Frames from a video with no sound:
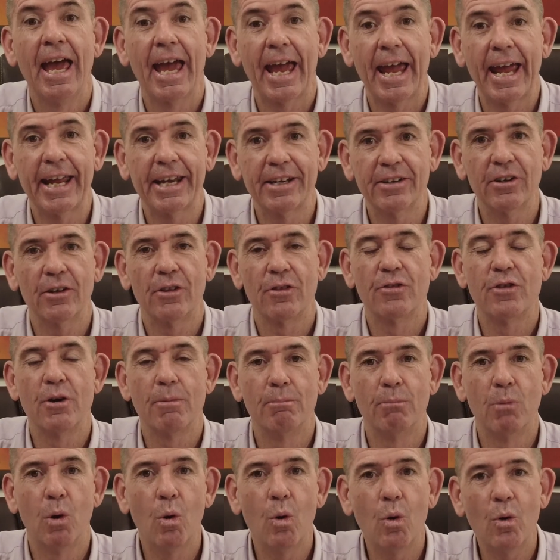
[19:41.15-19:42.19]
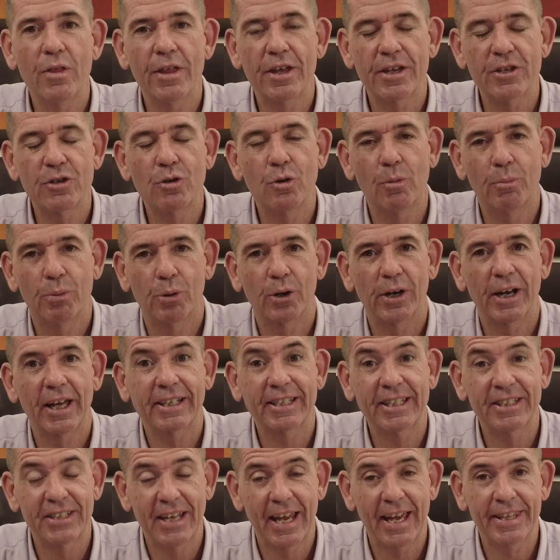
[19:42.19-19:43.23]
and the more that your product
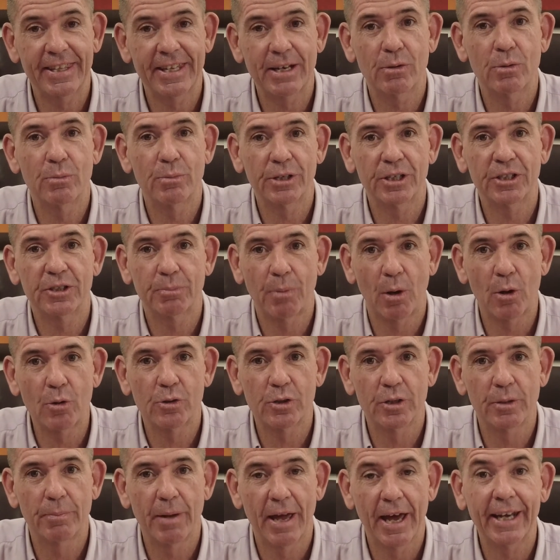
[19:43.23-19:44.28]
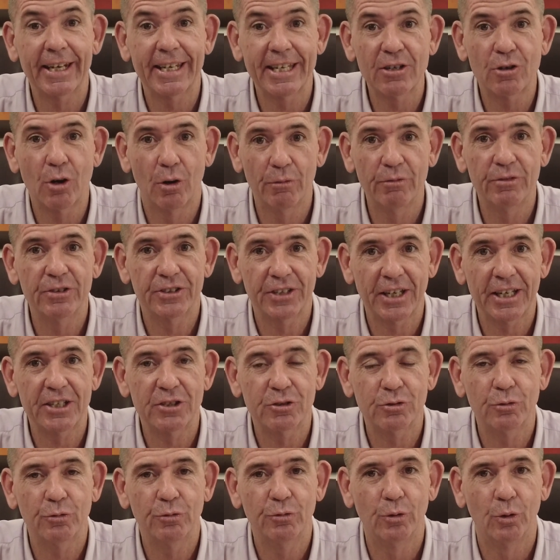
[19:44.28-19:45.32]
is out there and being spoken about in
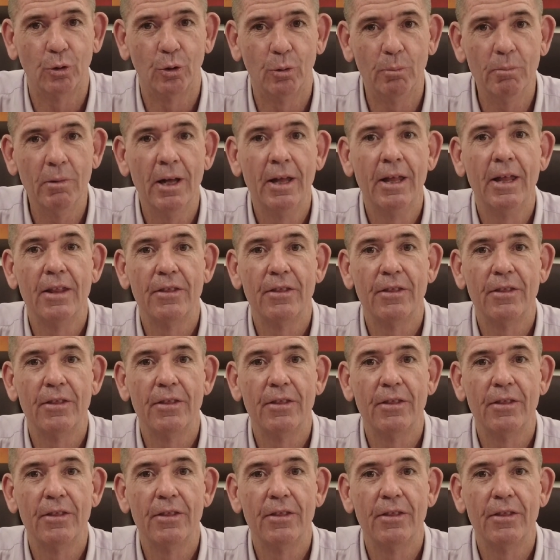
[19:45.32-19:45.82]
conversational form,